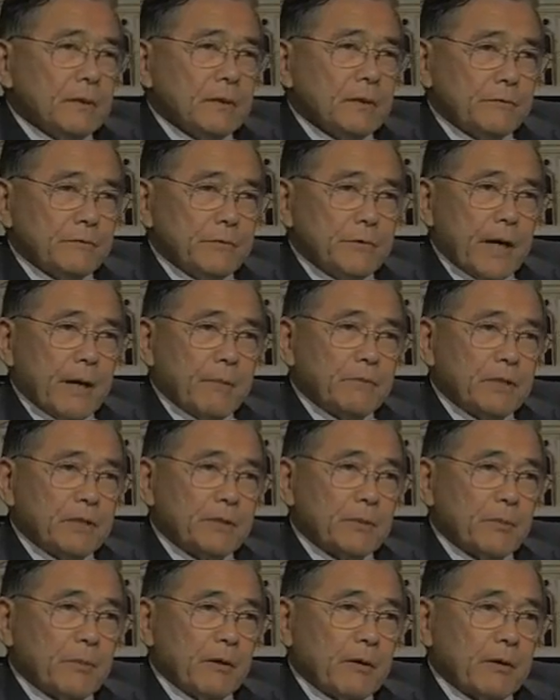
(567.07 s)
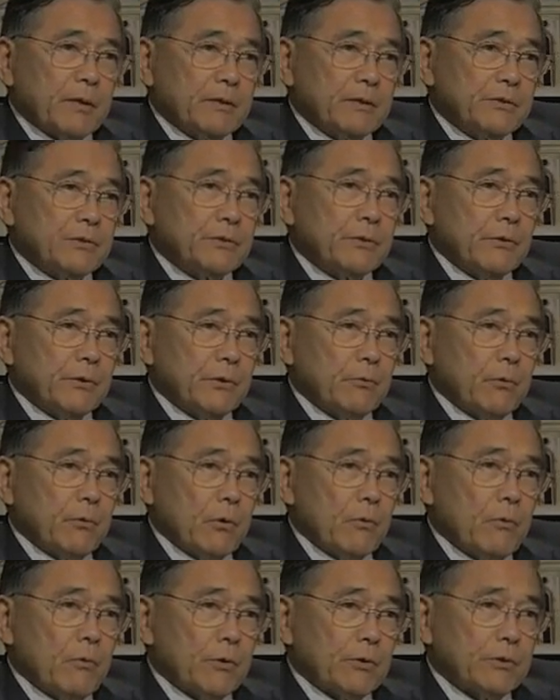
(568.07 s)
of Japanese Americans during
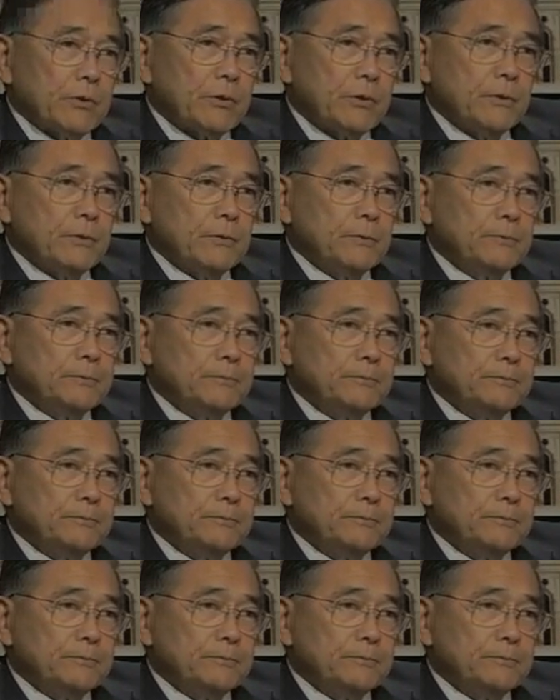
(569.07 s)
World War II.